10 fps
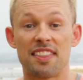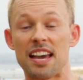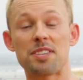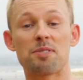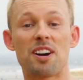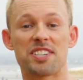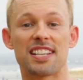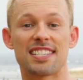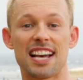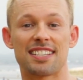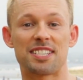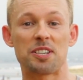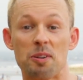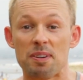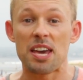Thanks for watching The Sassy
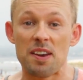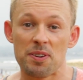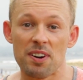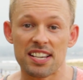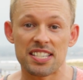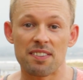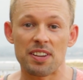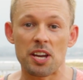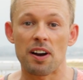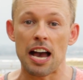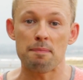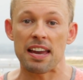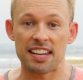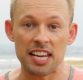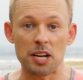Scoop. If you want to see a video I
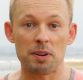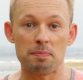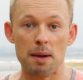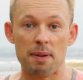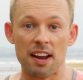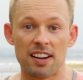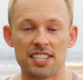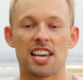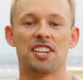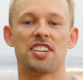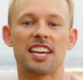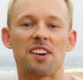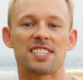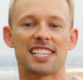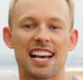made here with my parents, check
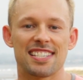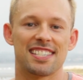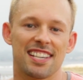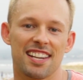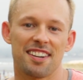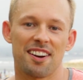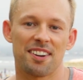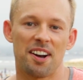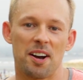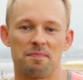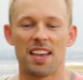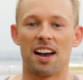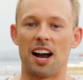out sassysunday.com.